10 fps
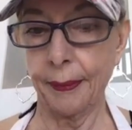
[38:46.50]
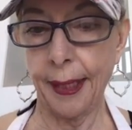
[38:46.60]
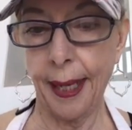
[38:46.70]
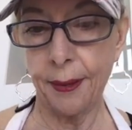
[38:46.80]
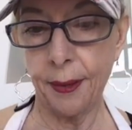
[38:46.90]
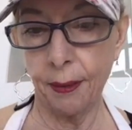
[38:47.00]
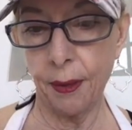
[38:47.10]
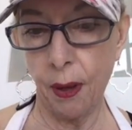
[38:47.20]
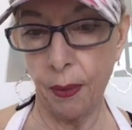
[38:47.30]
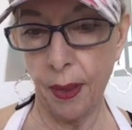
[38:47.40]
I don't
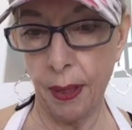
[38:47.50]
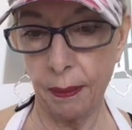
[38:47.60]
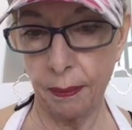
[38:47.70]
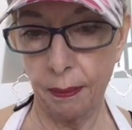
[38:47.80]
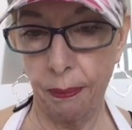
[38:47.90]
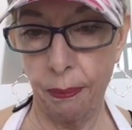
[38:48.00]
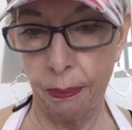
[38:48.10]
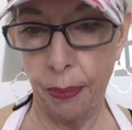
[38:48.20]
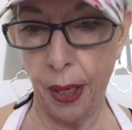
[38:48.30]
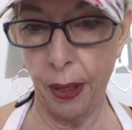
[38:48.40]
know where
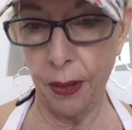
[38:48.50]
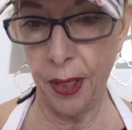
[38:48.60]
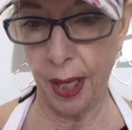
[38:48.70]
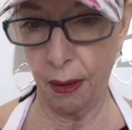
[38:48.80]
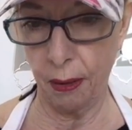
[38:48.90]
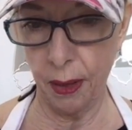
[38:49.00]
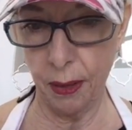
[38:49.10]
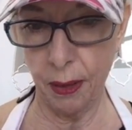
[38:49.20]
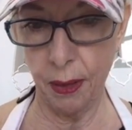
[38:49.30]
Bear Tower is.